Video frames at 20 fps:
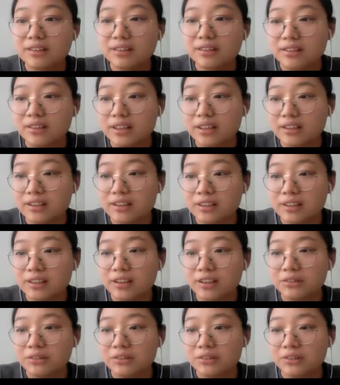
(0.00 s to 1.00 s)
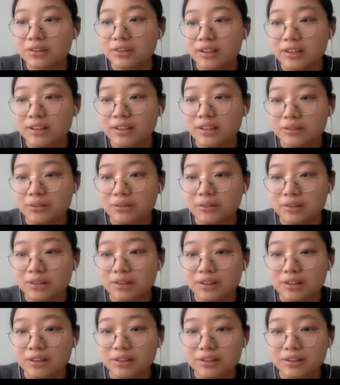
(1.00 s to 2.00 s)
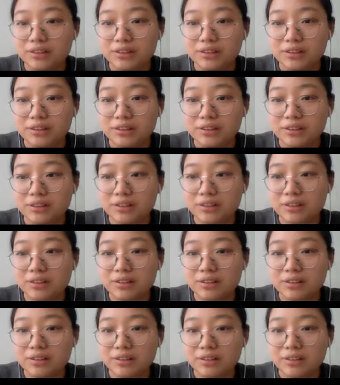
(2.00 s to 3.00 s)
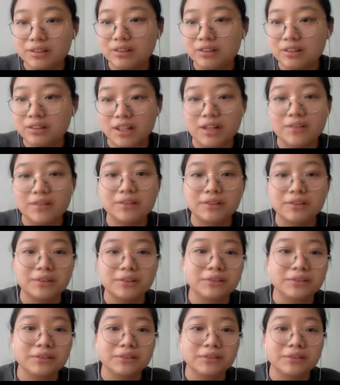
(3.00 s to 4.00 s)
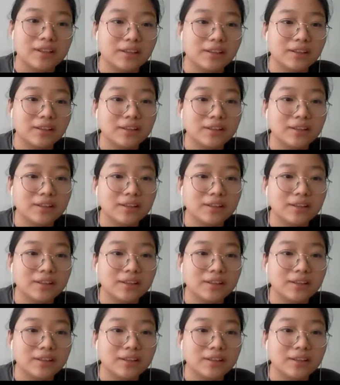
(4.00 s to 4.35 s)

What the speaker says: You can search, use this to search. Everything you want.